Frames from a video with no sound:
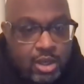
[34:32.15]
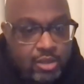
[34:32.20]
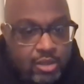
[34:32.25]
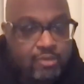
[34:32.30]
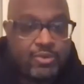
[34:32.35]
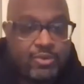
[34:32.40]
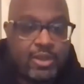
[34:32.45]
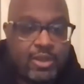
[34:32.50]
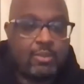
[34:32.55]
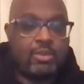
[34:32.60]

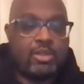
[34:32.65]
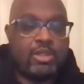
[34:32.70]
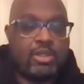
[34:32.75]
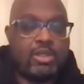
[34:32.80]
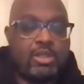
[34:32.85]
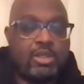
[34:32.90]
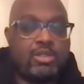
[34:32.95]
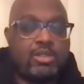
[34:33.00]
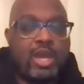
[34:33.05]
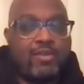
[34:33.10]
Other
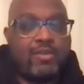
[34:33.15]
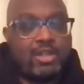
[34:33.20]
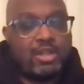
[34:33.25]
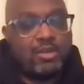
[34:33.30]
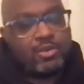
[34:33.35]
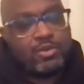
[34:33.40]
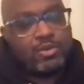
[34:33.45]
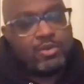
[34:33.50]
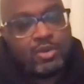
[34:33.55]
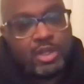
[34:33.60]
families, we have a
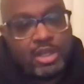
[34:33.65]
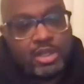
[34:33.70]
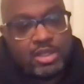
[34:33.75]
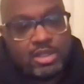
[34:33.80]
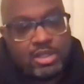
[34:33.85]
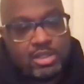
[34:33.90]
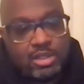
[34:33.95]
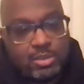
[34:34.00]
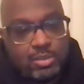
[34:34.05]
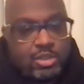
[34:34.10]
different
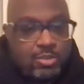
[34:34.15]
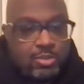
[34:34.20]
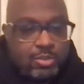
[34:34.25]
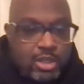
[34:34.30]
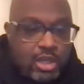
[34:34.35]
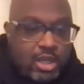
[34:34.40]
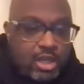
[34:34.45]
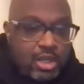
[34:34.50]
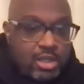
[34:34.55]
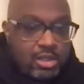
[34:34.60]
relationship just
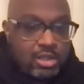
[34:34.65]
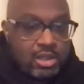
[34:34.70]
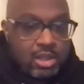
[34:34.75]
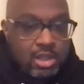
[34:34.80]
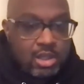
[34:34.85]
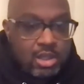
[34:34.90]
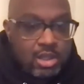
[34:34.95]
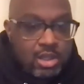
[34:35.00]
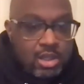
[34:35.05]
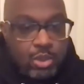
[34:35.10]
because
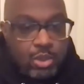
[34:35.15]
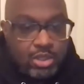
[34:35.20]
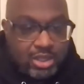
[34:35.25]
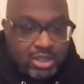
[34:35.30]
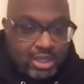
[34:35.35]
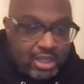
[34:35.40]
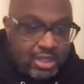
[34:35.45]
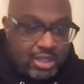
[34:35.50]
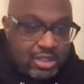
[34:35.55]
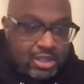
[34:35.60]
what
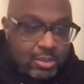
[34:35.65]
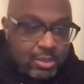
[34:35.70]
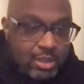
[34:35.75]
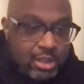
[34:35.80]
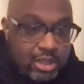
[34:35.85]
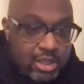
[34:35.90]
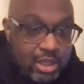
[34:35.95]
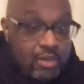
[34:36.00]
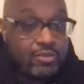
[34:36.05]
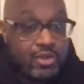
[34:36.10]
needs to be
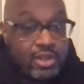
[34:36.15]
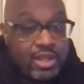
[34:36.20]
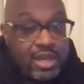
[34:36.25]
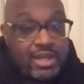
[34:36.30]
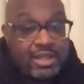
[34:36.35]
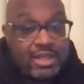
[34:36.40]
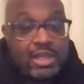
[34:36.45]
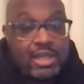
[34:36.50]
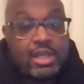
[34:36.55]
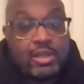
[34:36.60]
done for
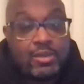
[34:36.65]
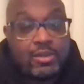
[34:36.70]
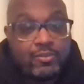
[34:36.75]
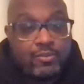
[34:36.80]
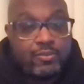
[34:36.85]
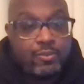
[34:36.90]
that kid.